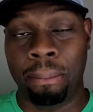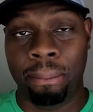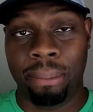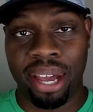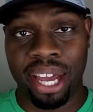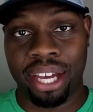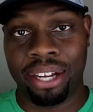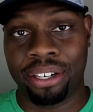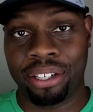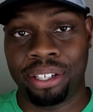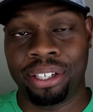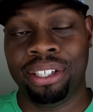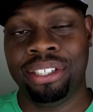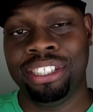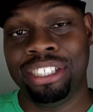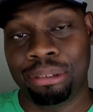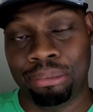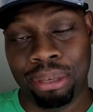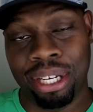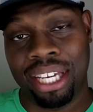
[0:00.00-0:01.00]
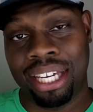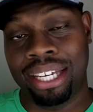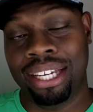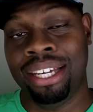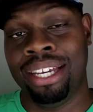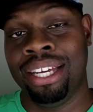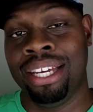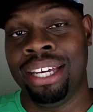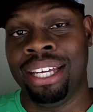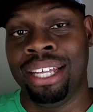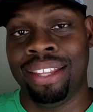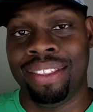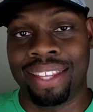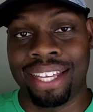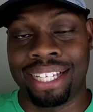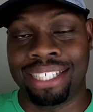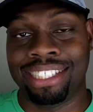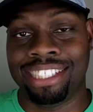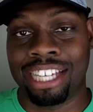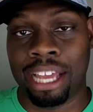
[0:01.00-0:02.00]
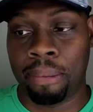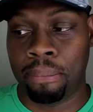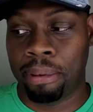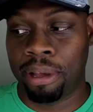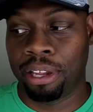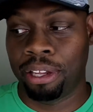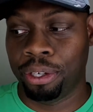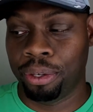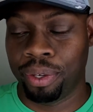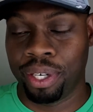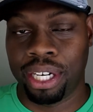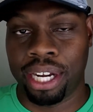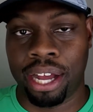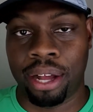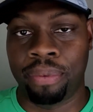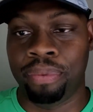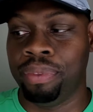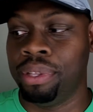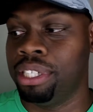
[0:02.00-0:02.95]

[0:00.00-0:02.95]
better to me than San Pellegrino.